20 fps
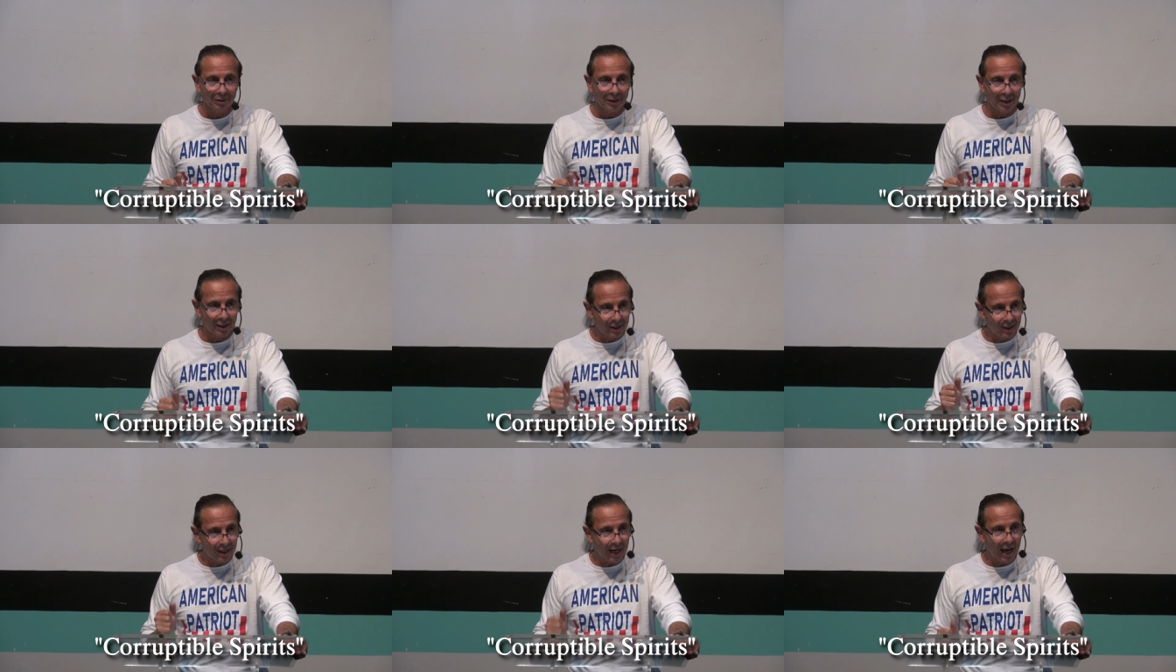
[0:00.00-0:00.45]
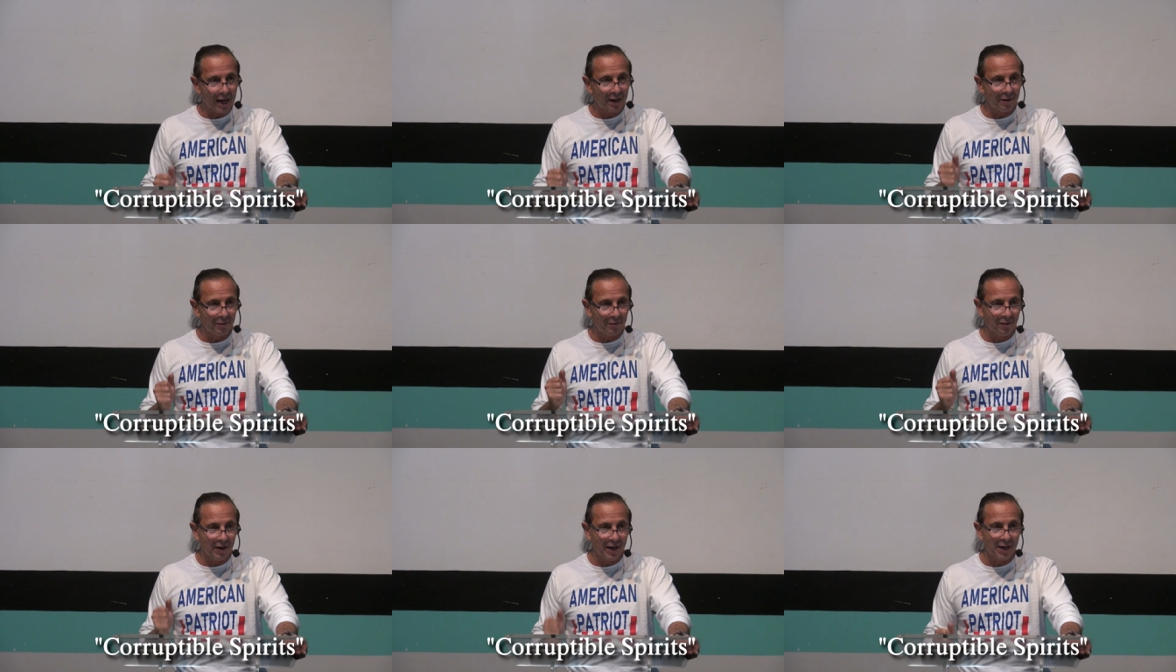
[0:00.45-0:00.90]
is not
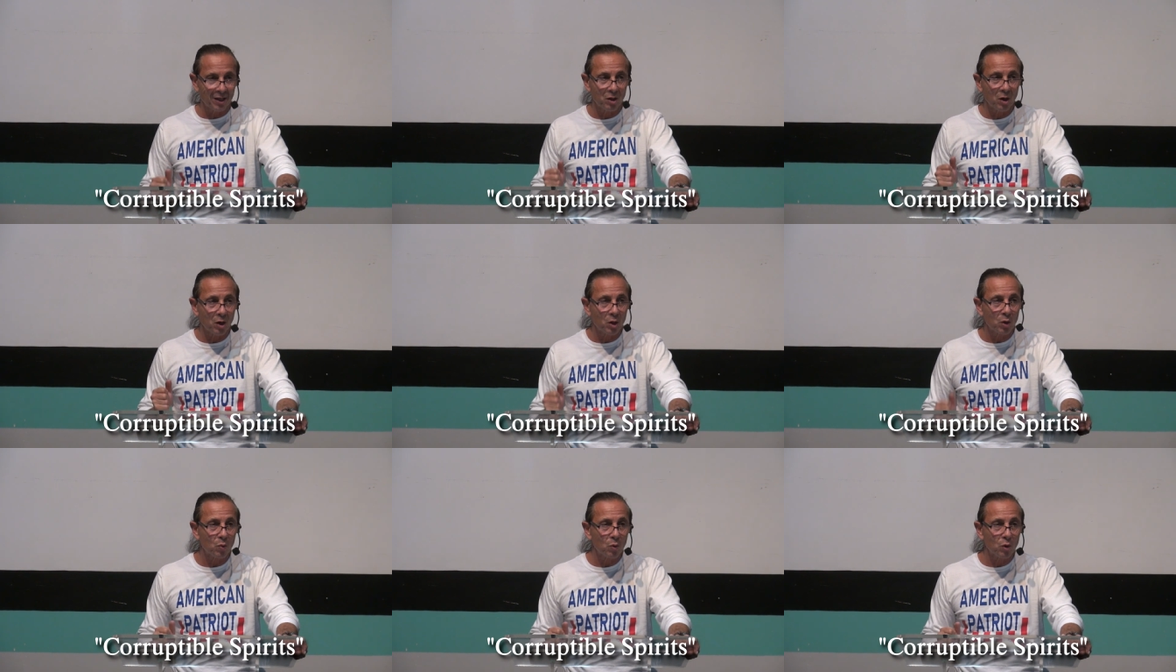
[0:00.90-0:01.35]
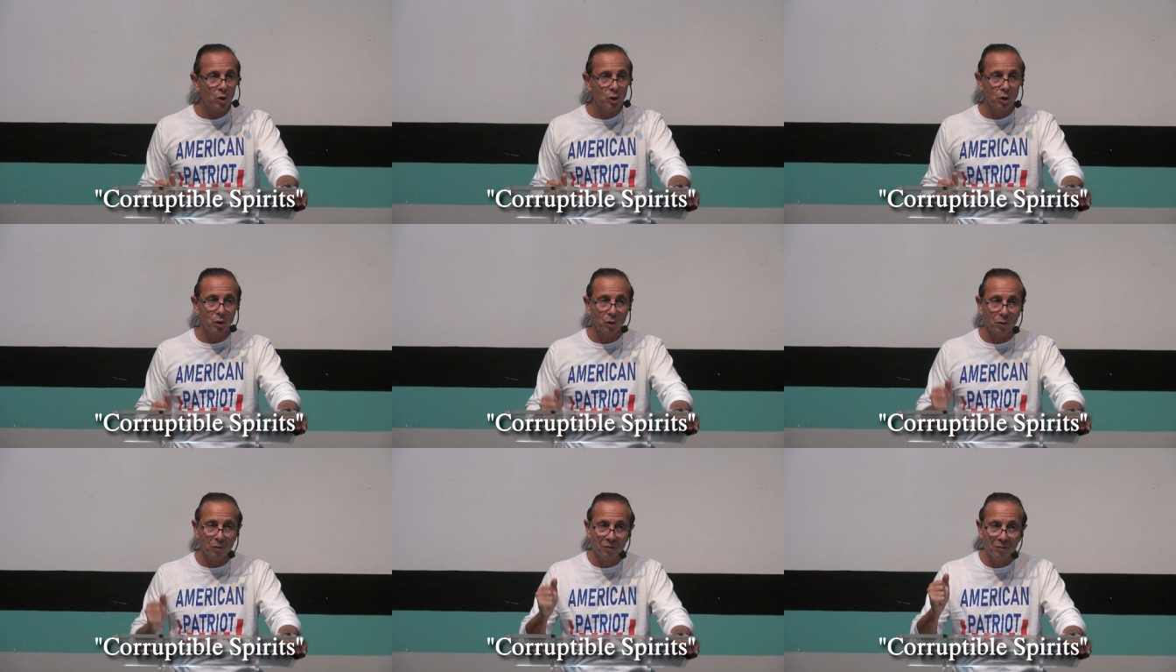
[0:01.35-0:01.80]
in vain. In other words,
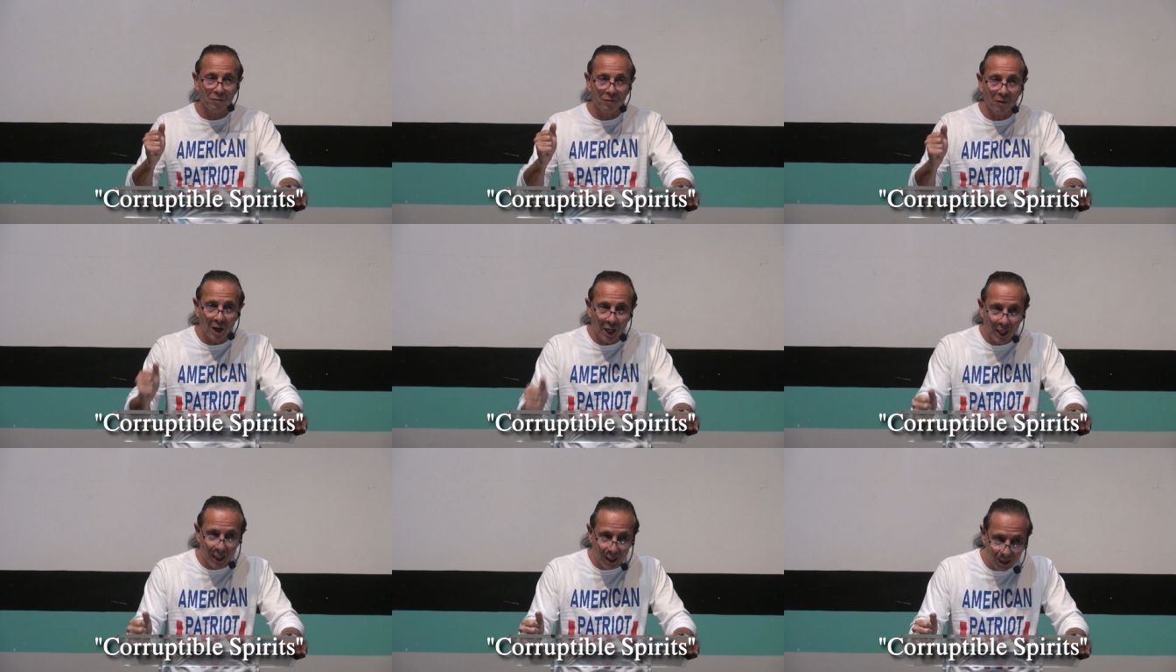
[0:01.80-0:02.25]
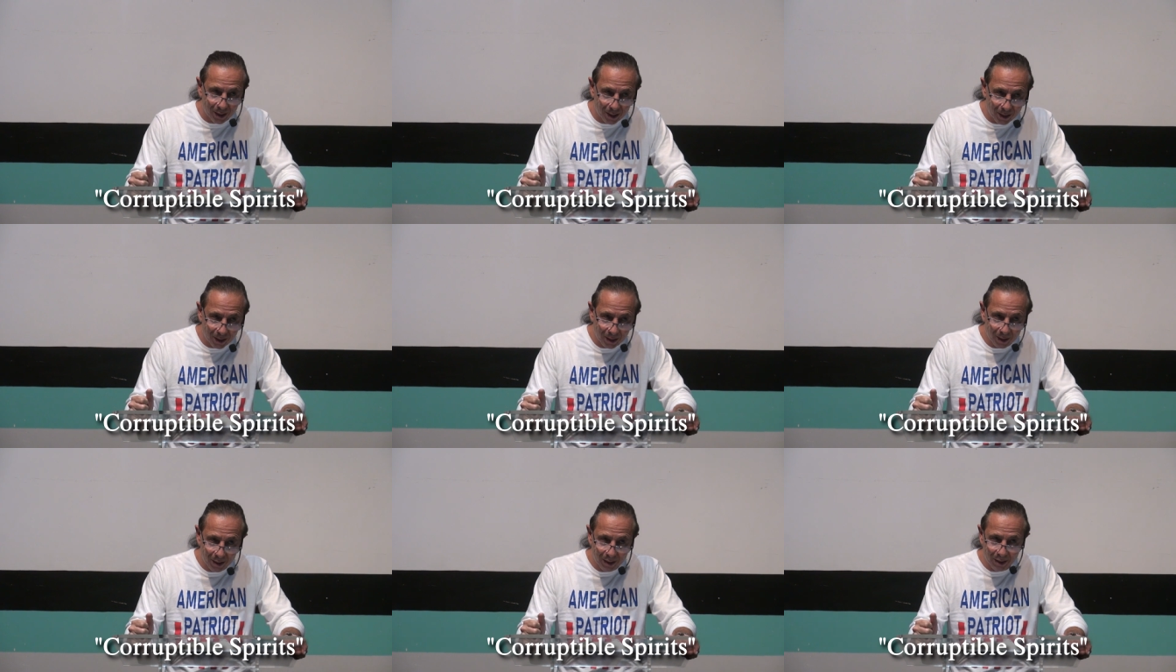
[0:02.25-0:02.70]
your fight
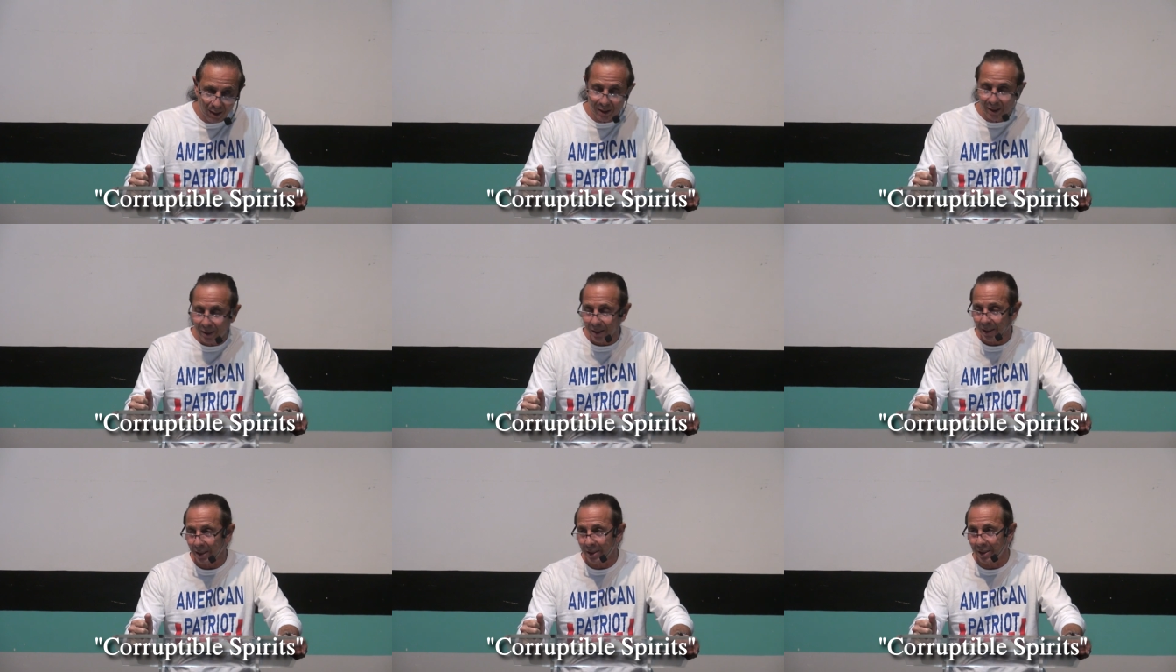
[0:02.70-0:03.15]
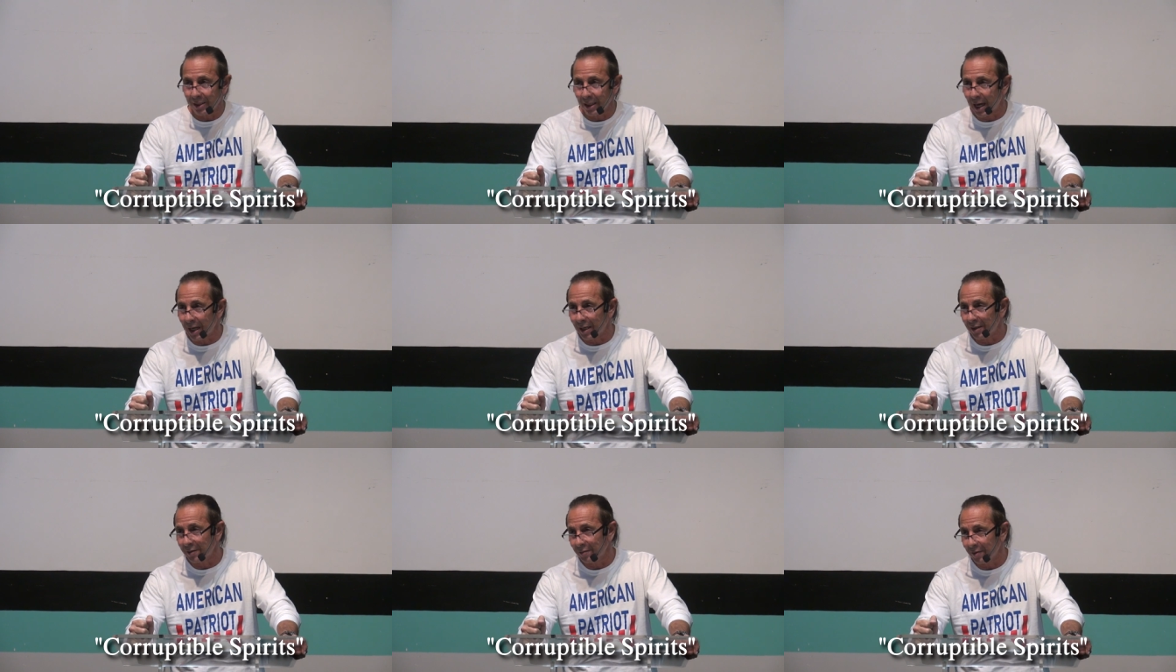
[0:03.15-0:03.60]
is
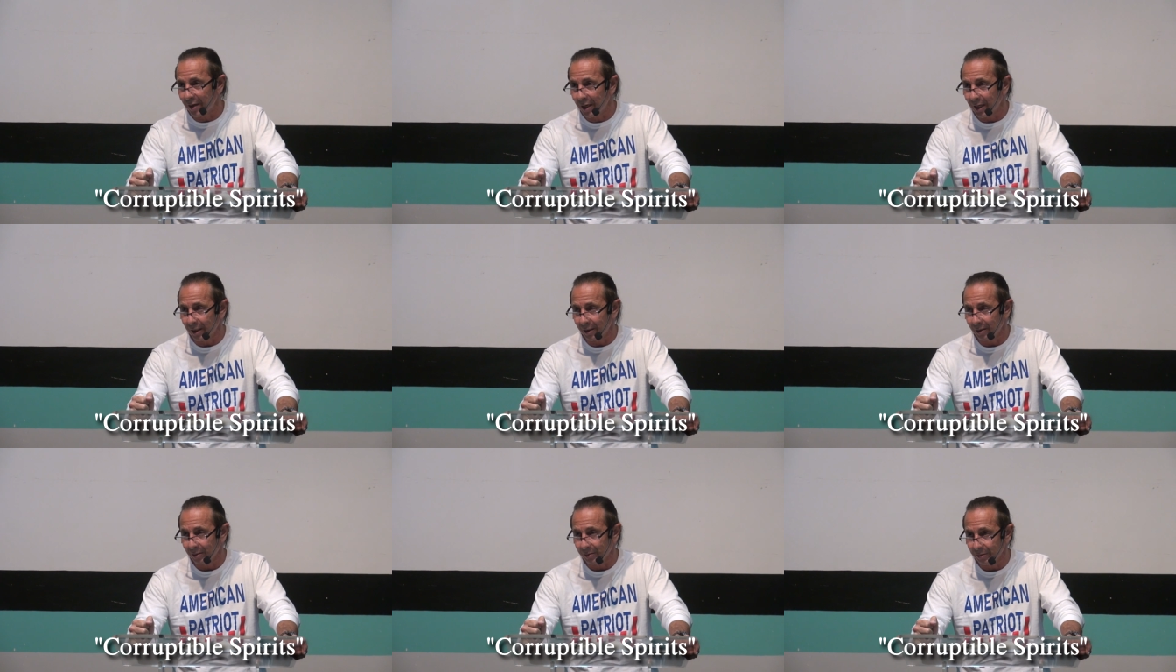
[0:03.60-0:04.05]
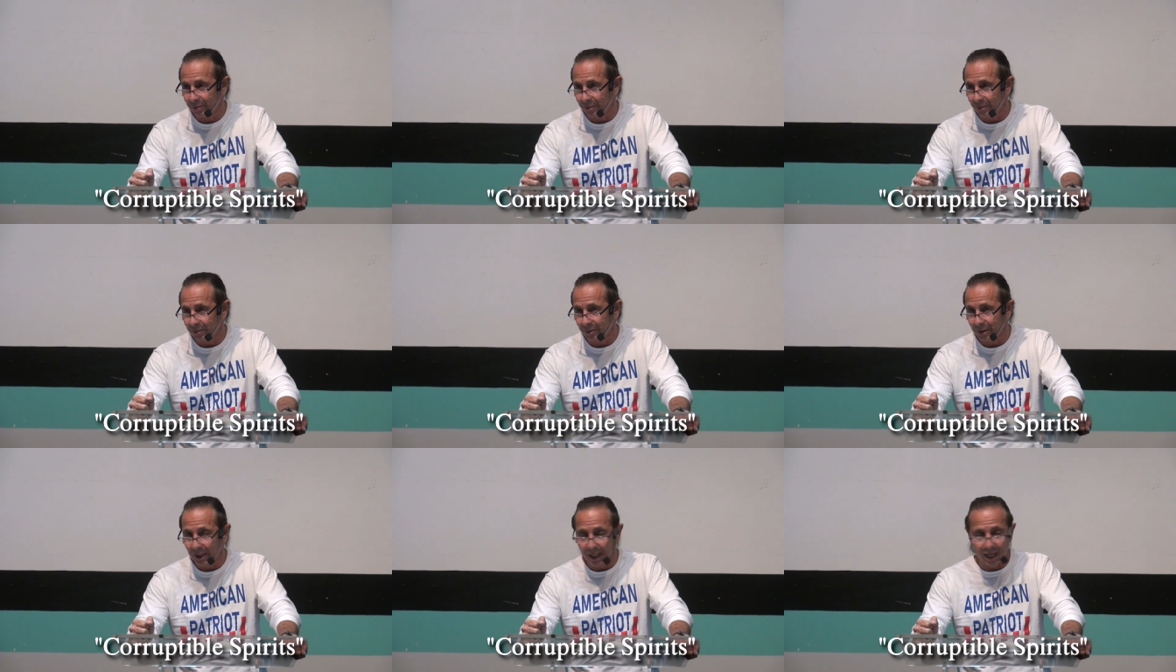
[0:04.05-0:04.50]
not in vain.
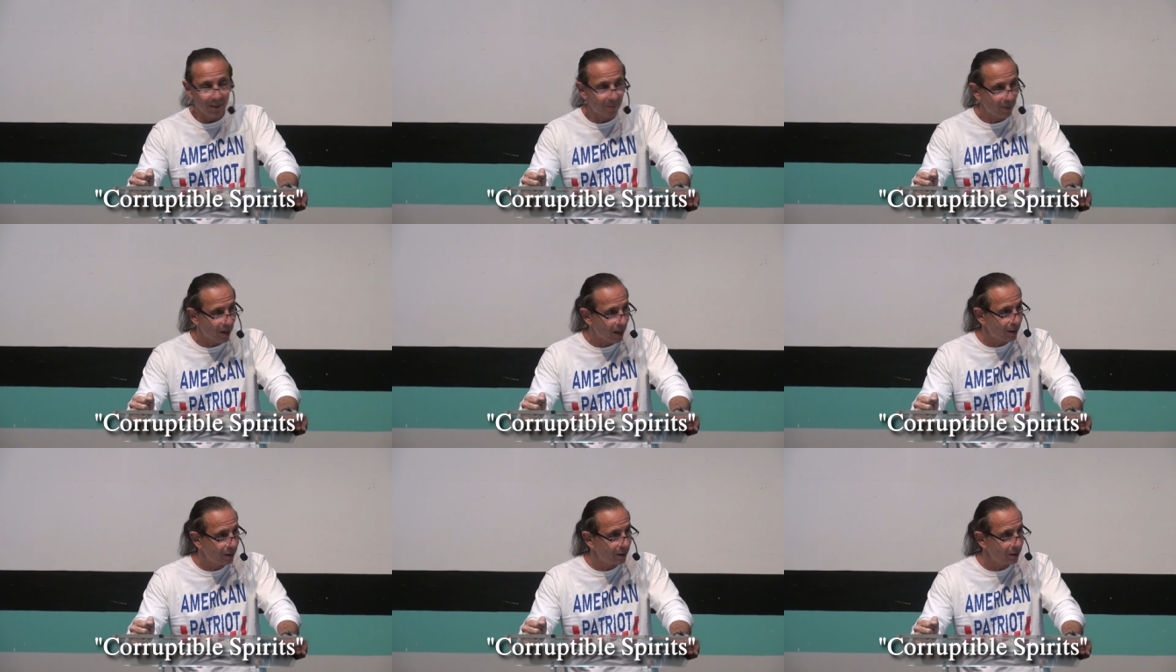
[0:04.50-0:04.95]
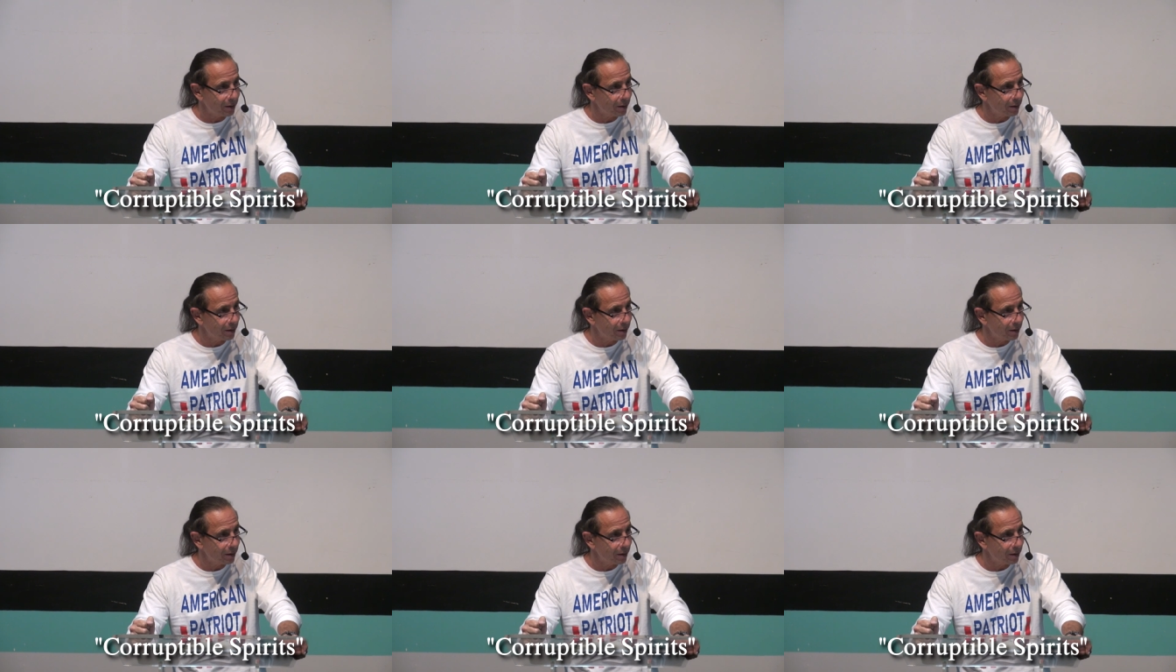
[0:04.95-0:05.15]
Amen?